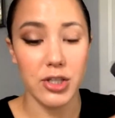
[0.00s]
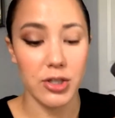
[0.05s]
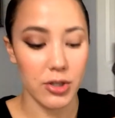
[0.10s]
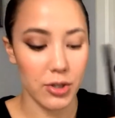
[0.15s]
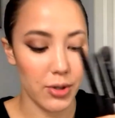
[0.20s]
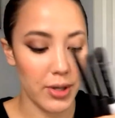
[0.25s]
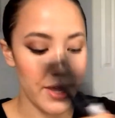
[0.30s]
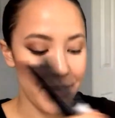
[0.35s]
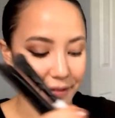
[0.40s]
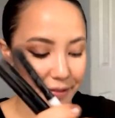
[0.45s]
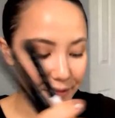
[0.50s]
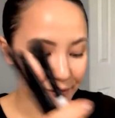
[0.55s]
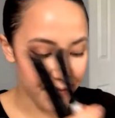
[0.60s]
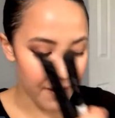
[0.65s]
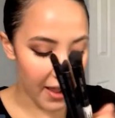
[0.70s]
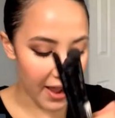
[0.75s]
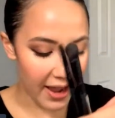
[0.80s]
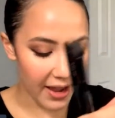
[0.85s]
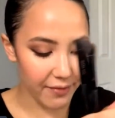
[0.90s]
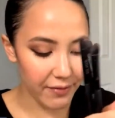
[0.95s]
So you get
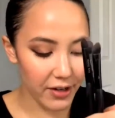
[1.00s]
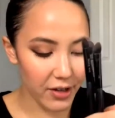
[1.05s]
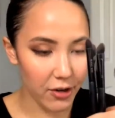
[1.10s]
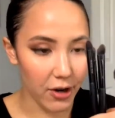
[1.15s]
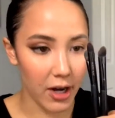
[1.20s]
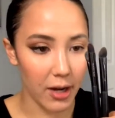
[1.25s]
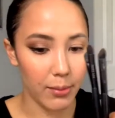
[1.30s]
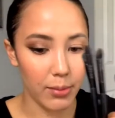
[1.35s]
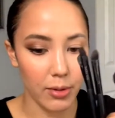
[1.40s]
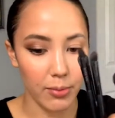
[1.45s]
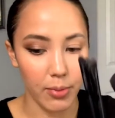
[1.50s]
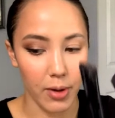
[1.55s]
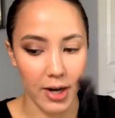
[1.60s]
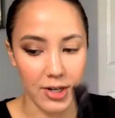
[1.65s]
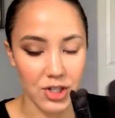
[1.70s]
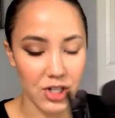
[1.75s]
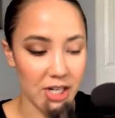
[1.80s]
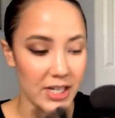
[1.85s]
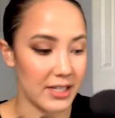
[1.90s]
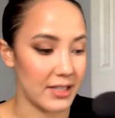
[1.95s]
five incredible
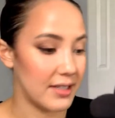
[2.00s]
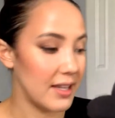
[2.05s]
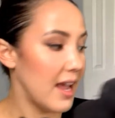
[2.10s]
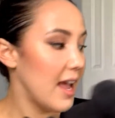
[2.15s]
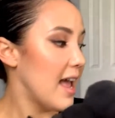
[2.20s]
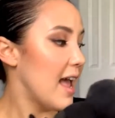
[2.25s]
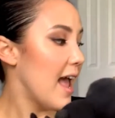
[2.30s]
brushes